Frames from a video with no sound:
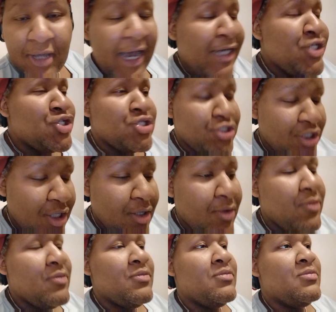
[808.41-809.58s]
I just
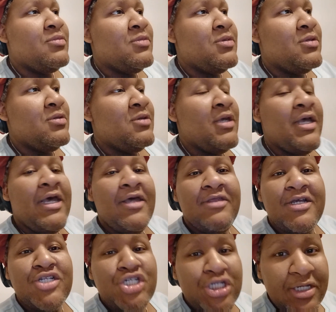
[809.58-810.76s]
know
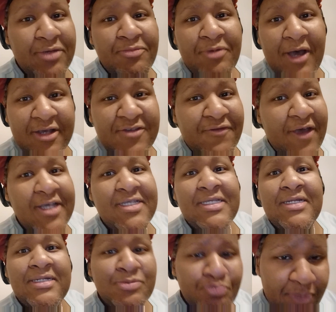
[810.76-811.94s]
that chickenpox
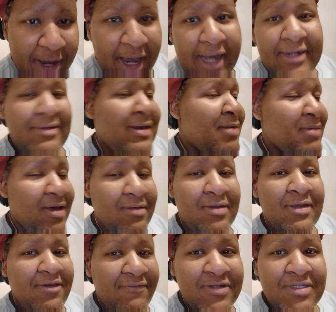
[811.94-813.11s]
vaccine is bad and I'm not
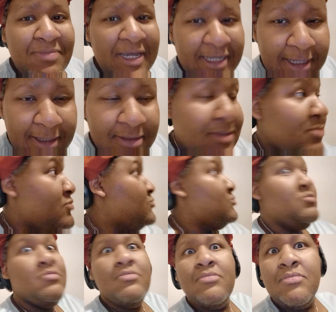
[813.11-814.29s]
going to give it to my kids.
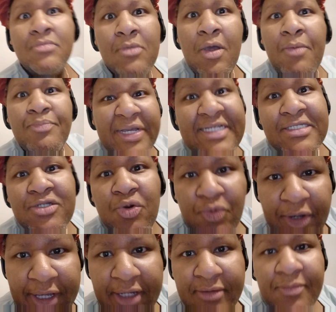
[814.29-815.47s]
Based on
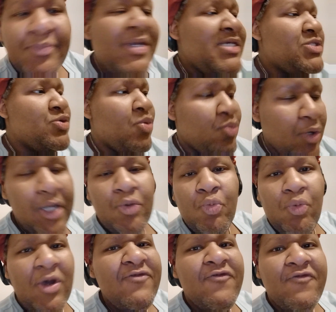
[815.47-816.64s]
what? Based on what?
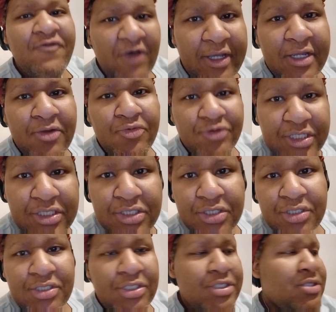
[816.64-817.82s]
What fucking
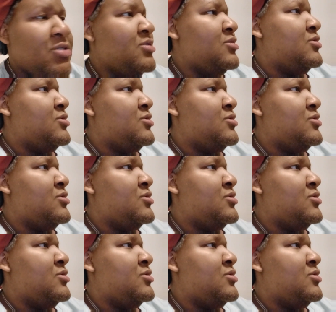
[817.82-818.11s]
research?